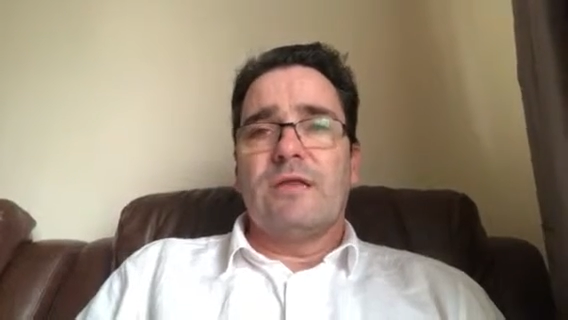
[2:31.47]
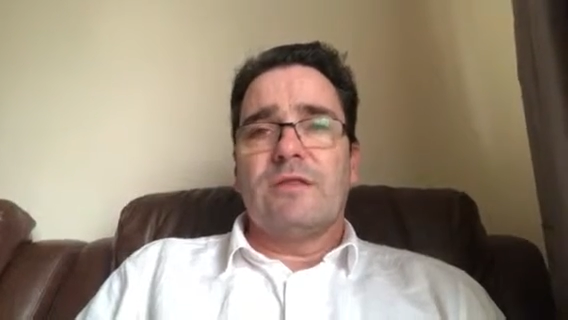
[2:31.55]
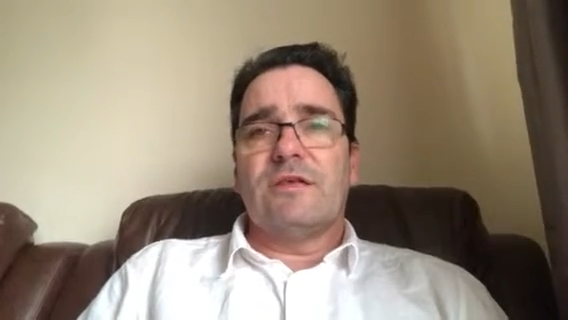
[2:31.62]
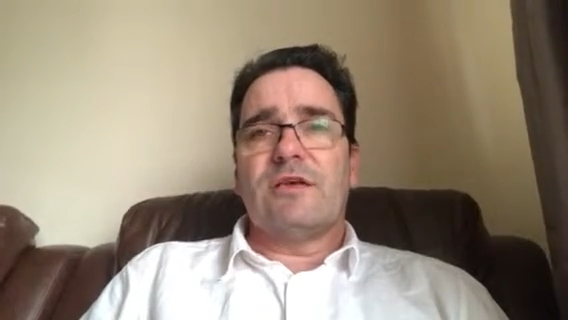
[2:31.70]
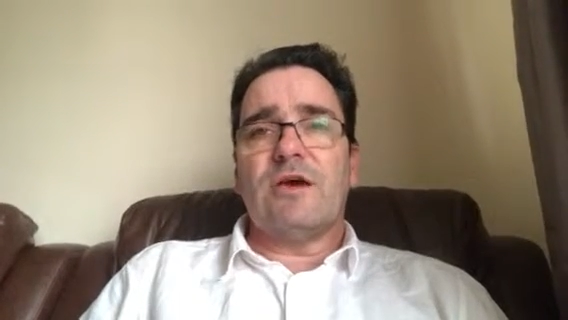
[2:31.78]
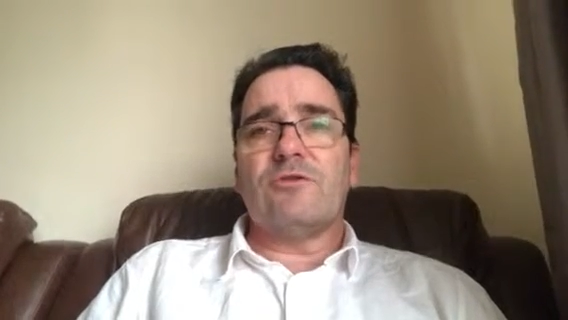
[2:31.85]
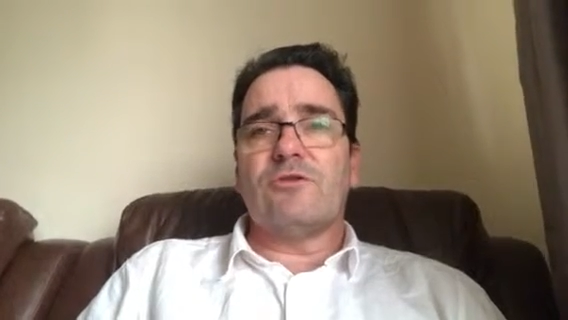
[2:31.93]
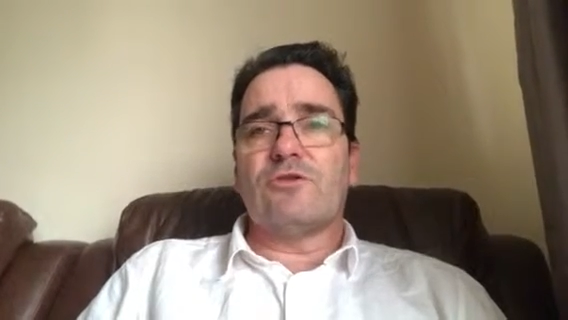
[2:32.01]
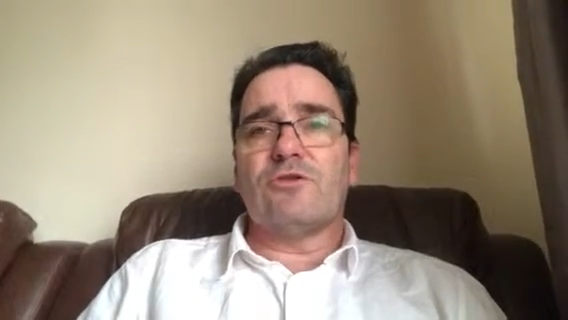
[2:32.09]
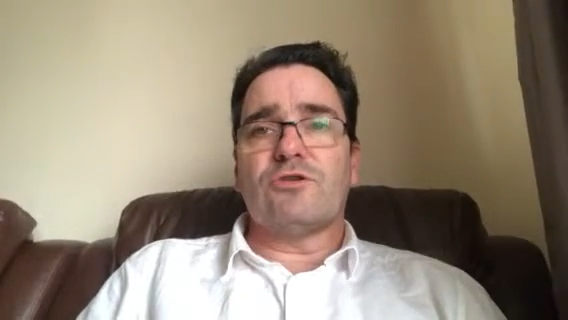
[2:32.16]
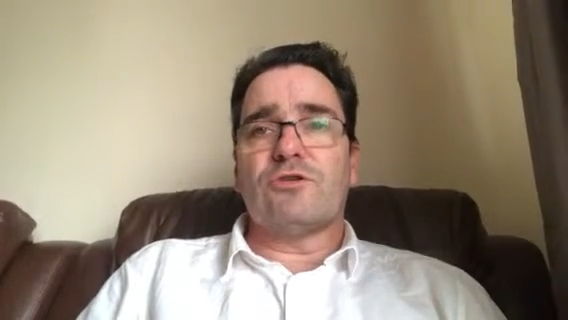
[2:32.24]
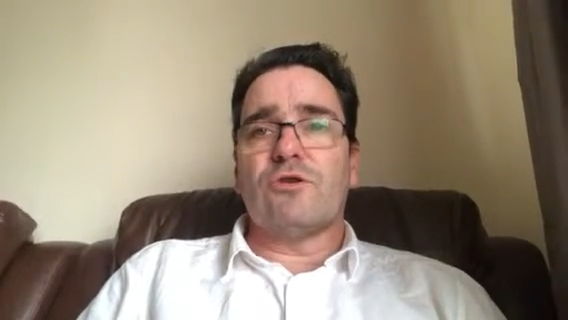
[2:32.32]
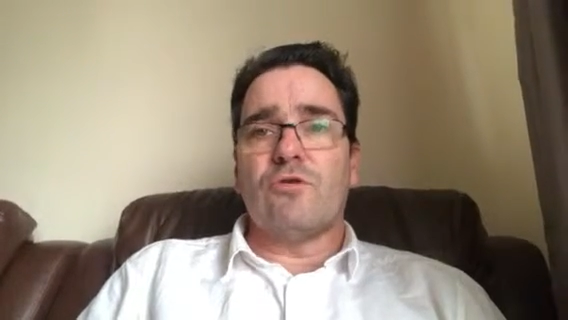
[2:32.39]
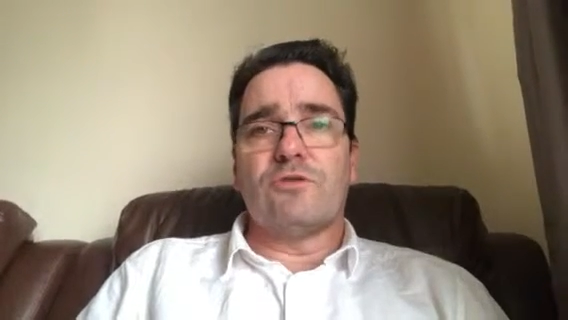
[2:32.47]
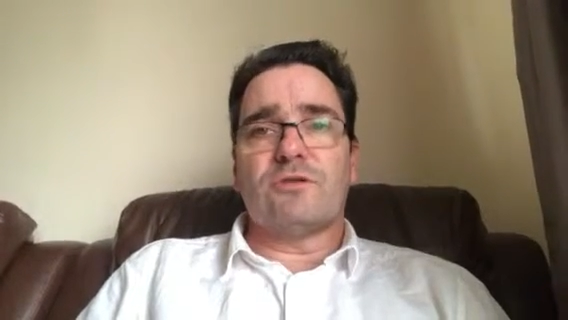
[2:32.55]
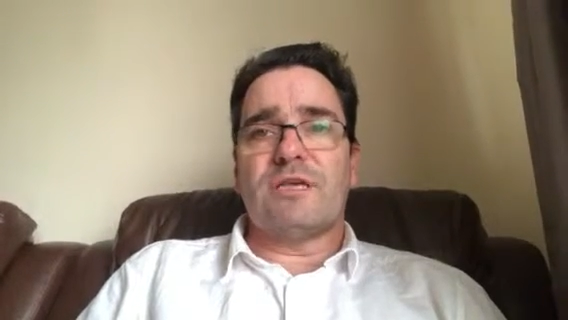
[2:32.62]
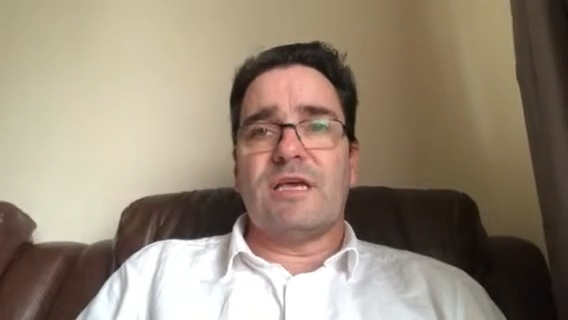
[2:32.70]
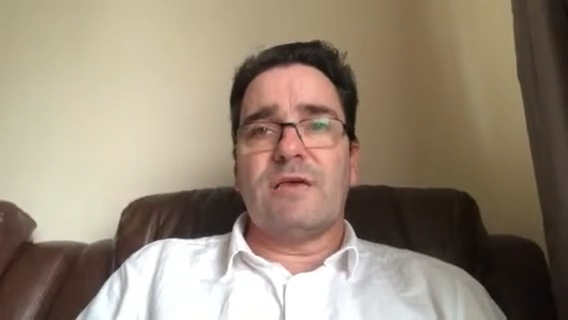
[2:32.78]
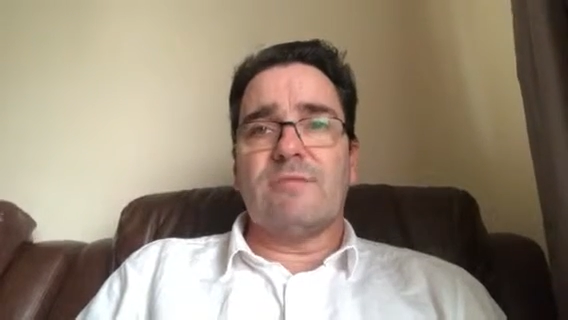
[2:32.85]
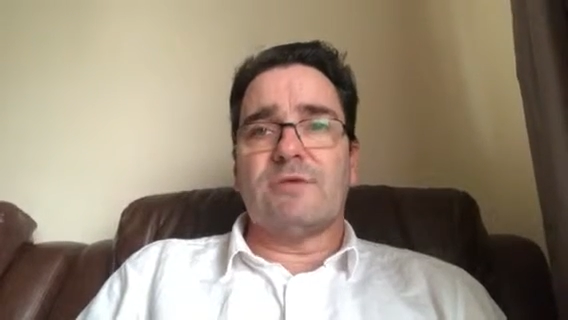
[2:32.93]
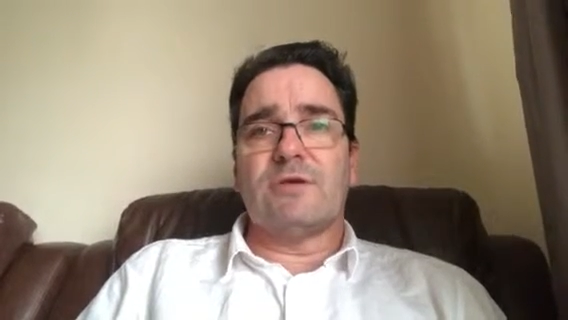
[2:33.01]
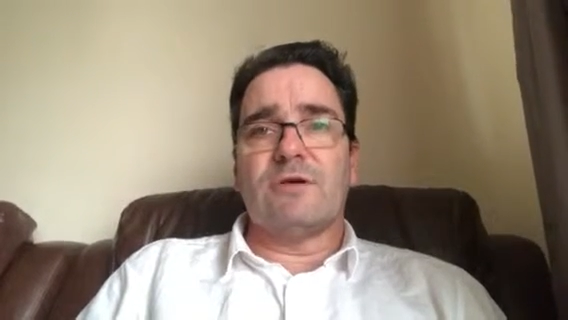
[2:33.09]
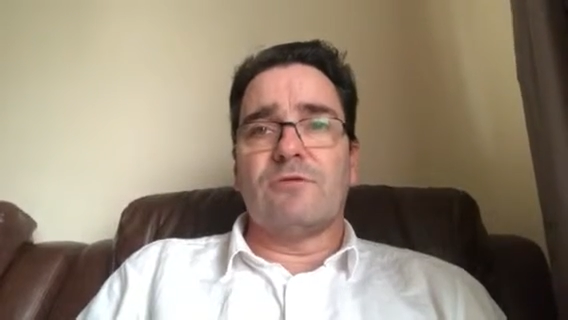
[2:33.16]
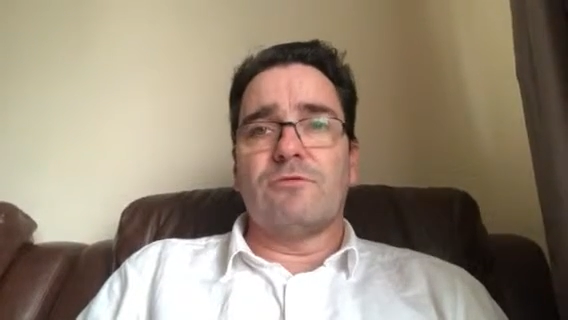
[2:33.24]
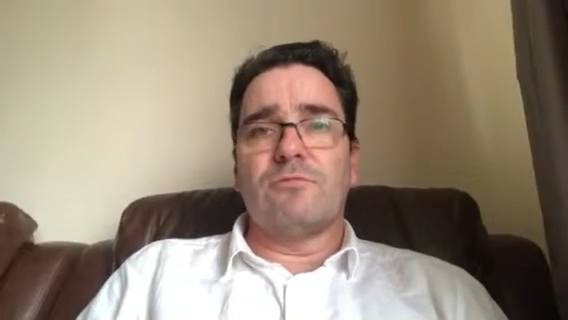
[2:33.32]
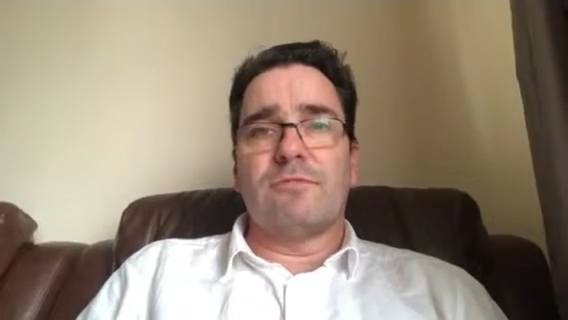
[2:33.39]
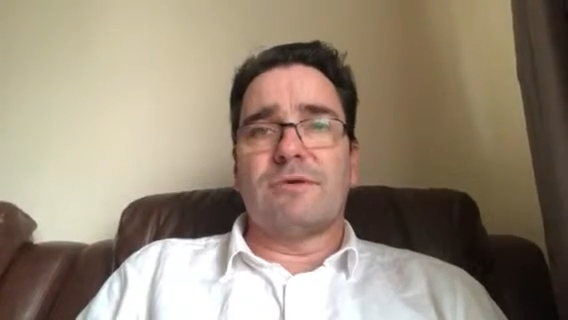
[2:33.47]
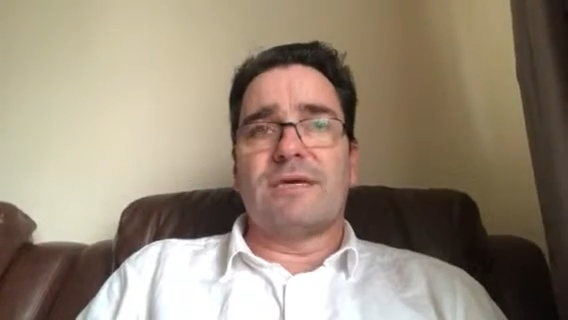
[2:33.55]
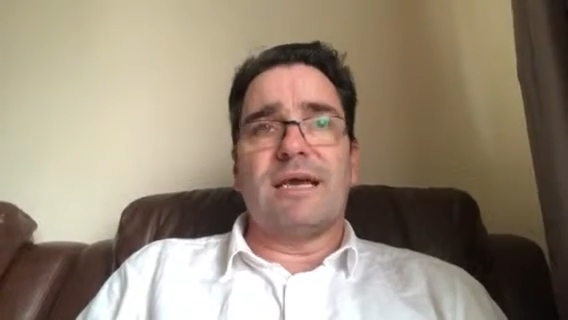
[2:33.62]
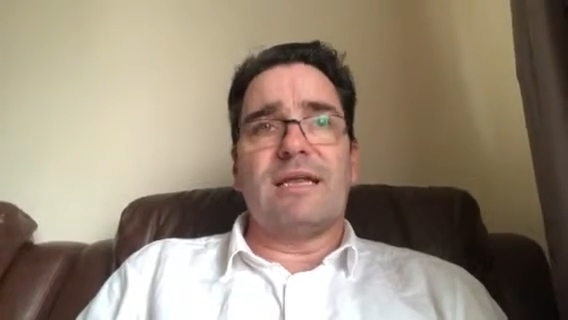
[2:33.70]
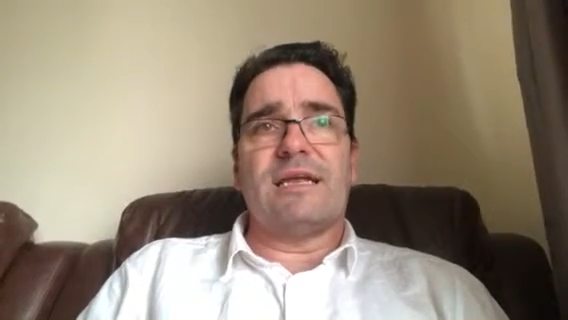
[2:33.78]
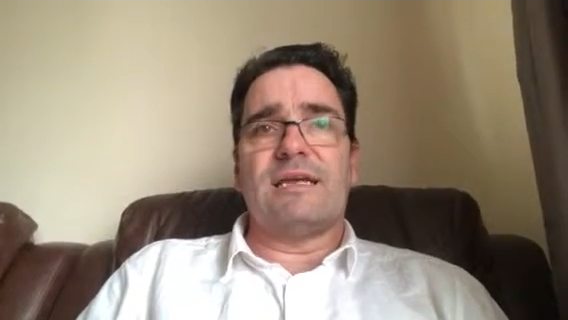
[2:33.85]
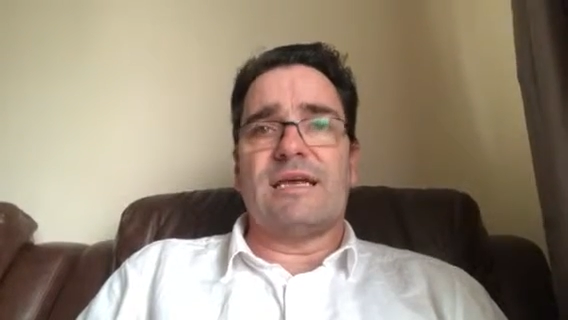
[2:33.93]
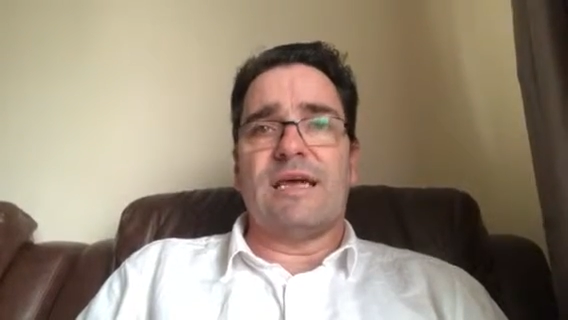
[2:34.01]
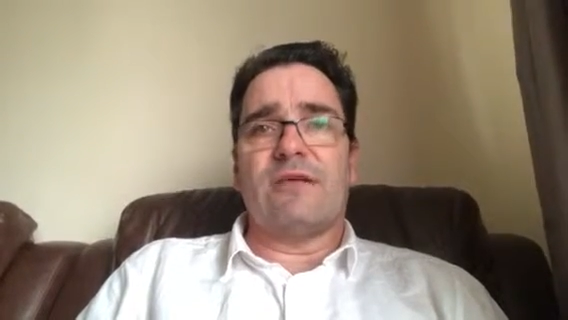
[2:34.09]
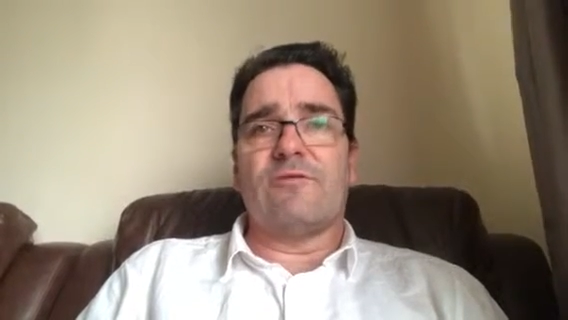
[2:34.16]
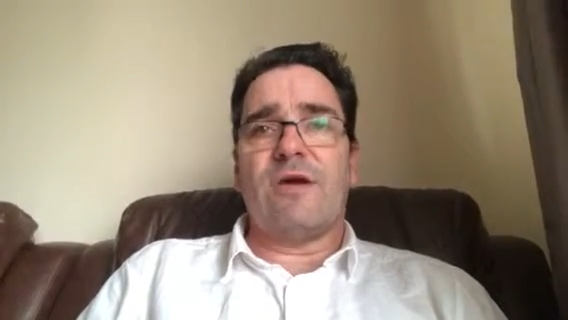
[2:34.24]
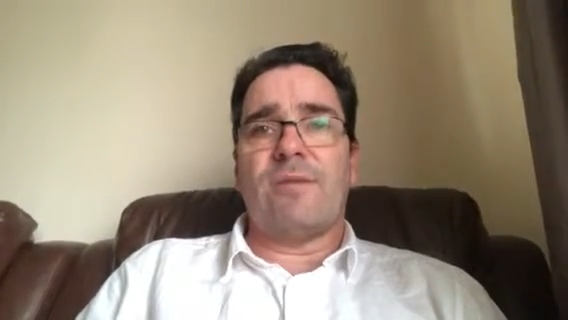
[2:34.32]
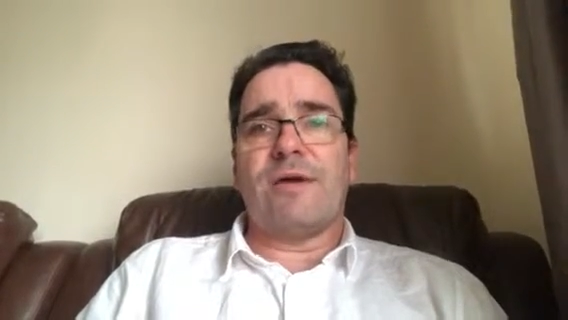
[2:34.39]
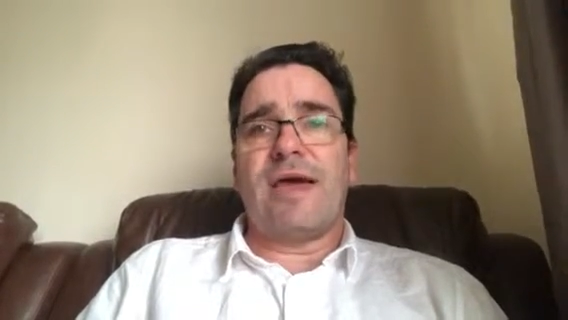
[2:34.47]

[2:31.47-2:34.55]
the council just don't seem to get a grip.